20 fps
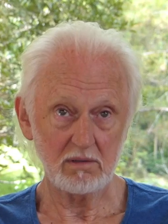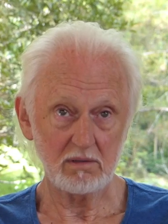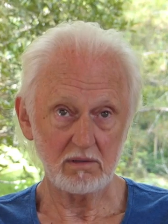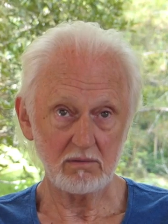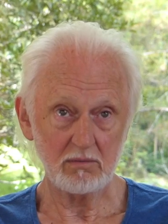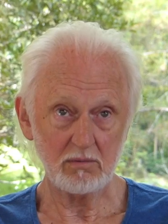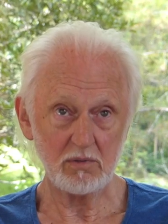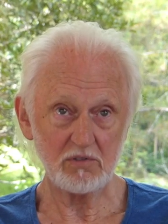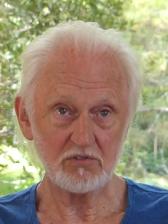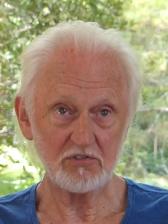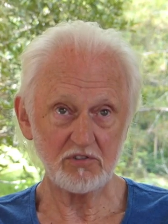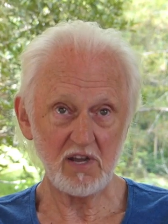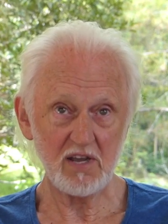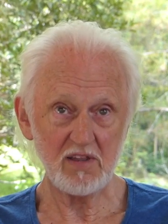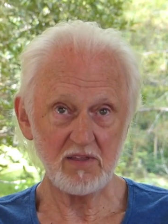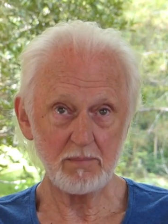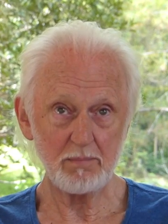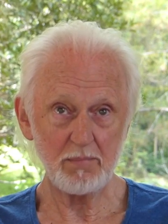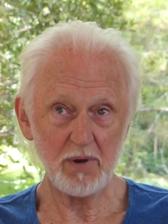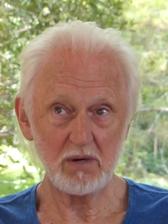We'll say
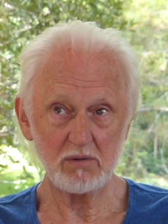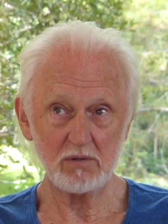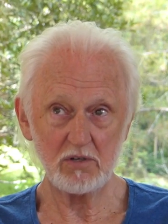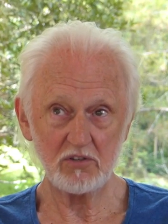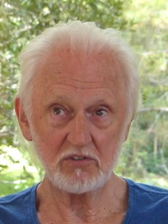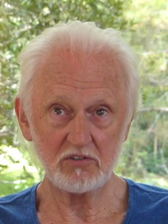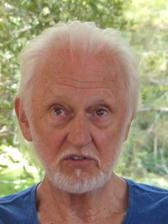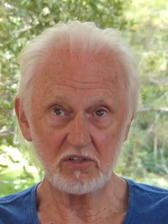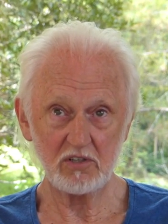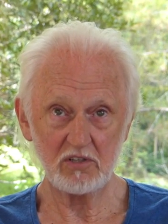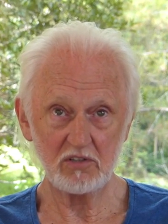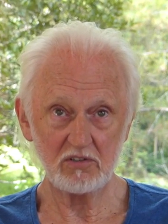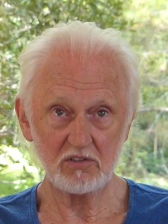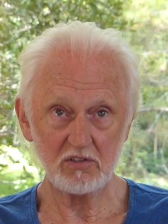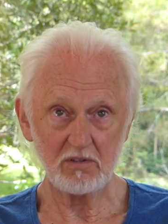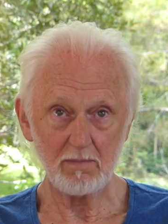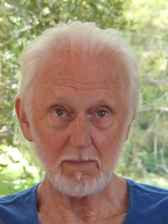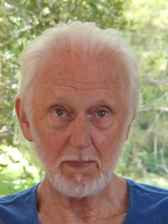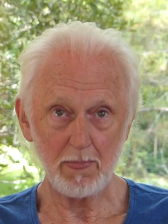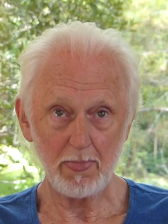the bonus is
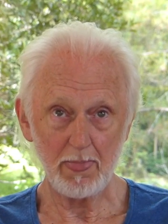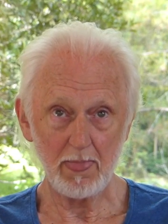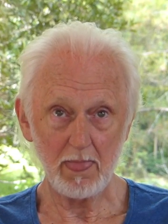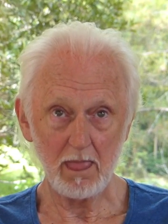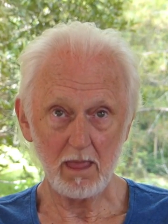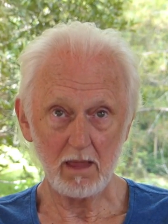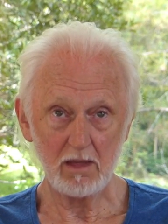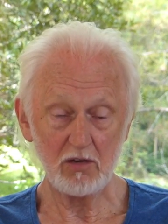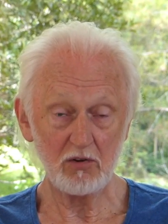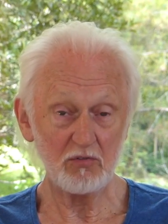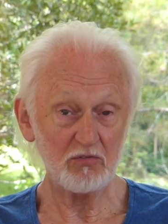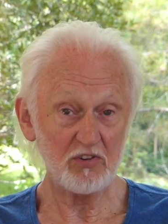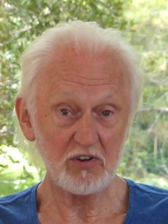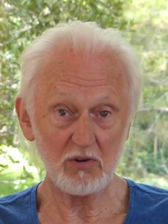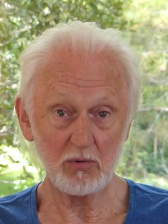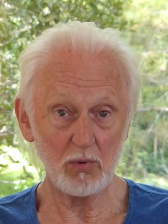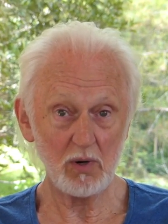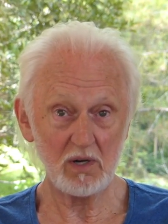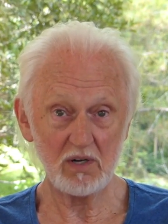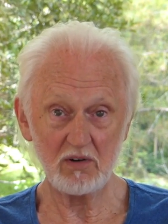you feel
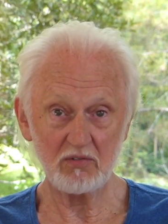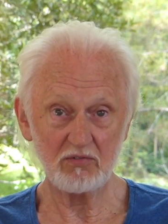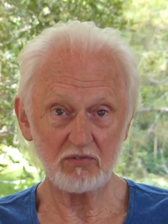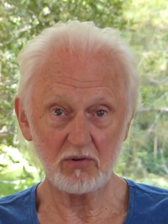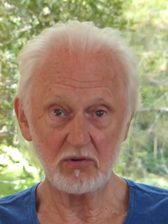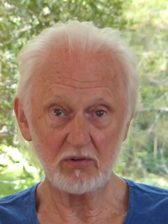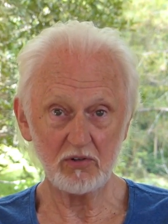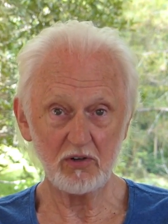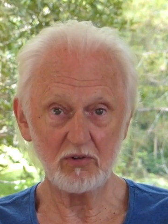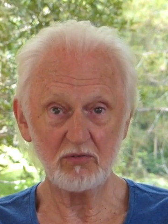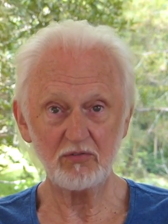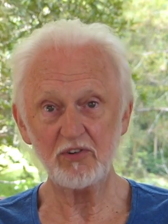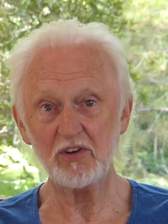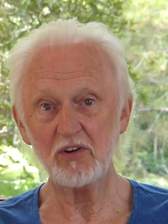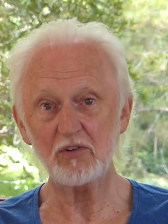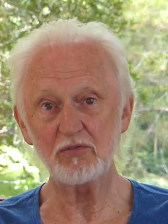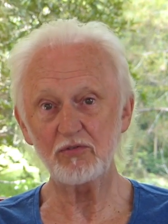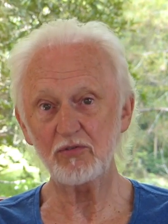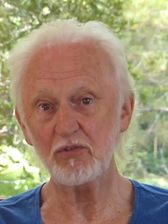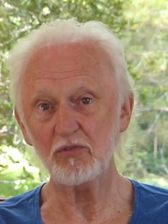wonderful, you
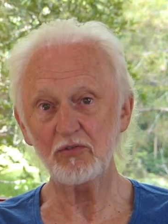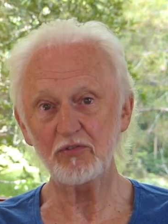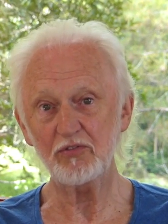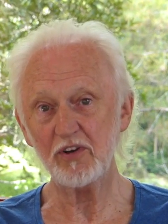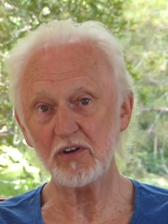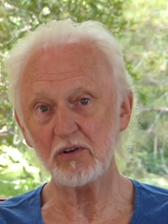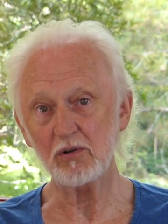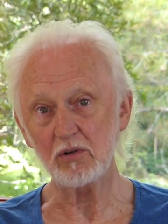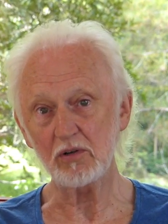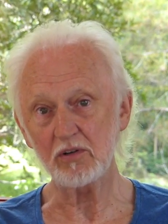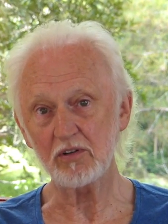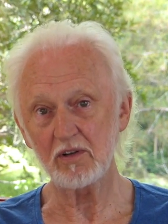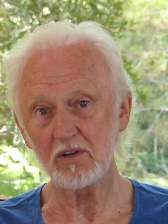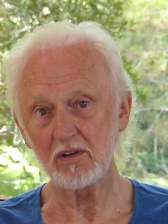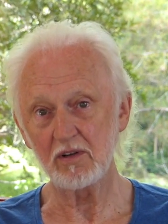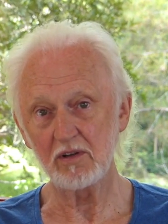feel fulfilled.